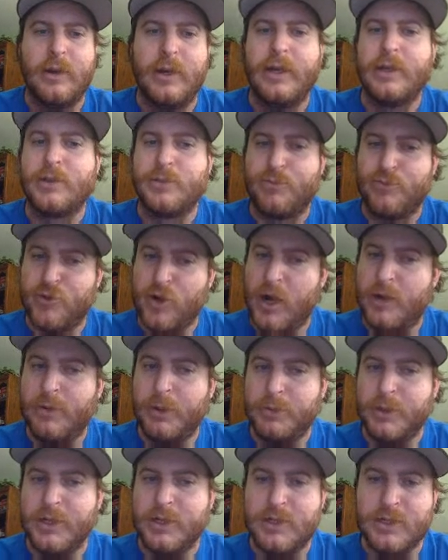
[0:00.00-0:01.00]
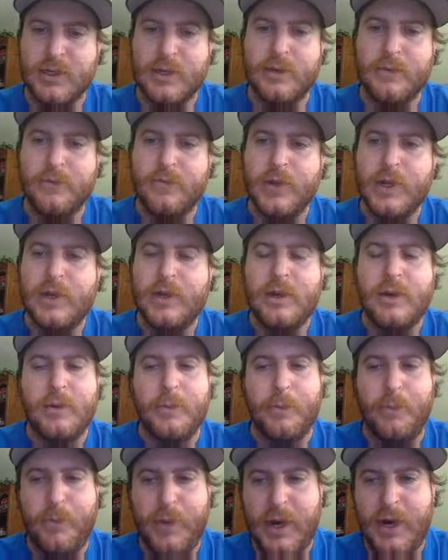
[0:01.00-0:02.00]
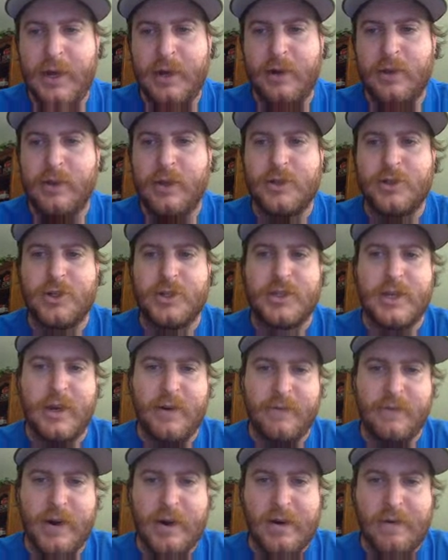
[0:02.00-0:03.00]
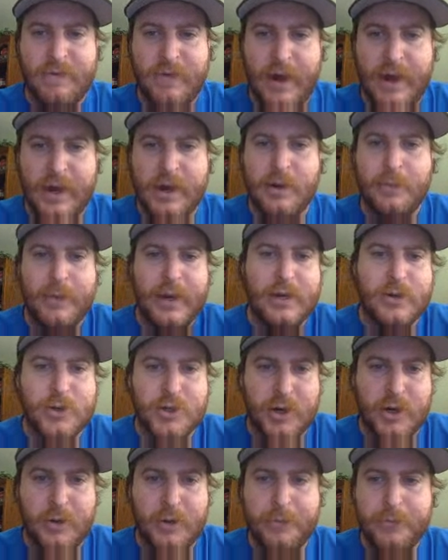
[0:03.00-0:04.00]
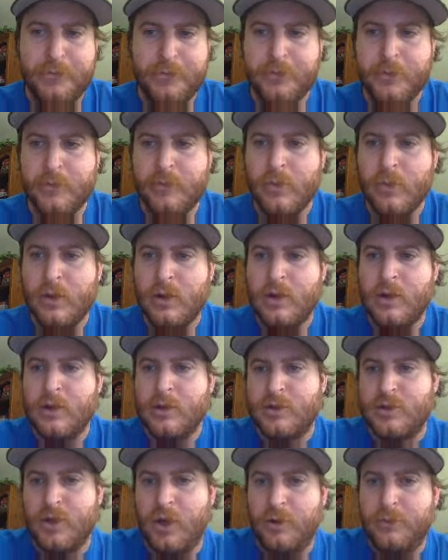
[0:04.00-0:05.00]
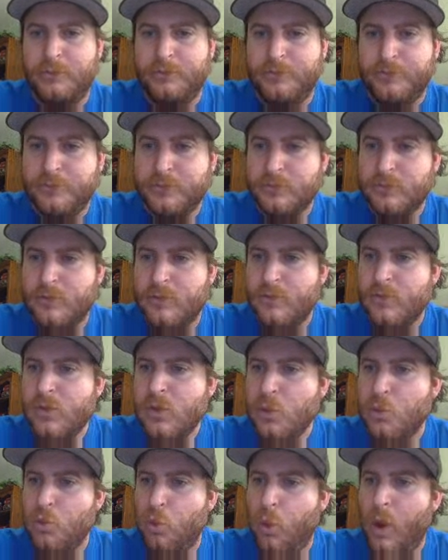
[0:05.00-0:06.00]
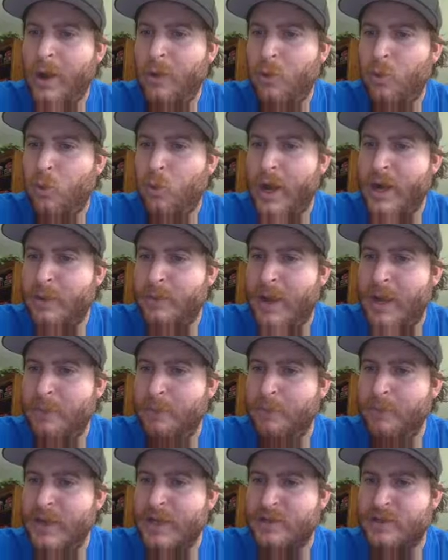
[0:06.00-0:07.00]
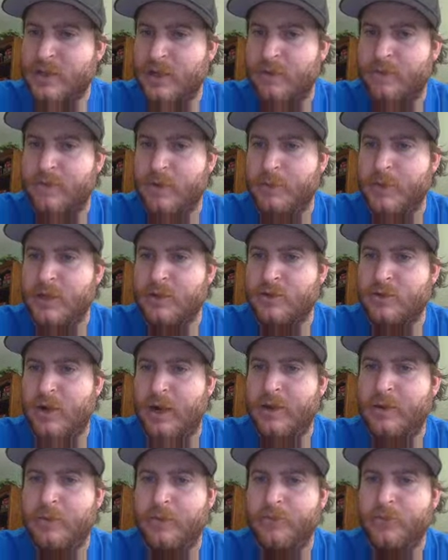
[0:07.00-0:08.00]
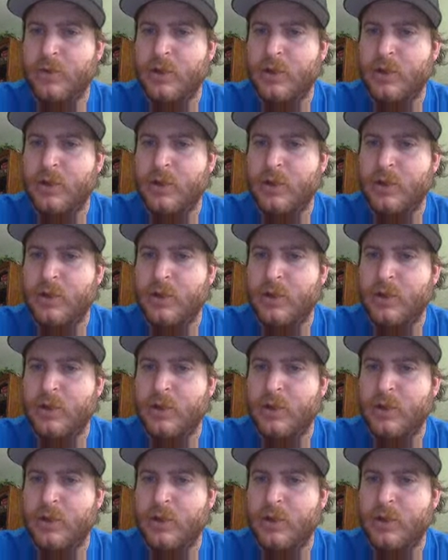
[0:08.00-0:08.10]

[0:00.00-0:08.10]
It's probably C. But let's just kind of verify it and make sure. So what am I missing from this, right?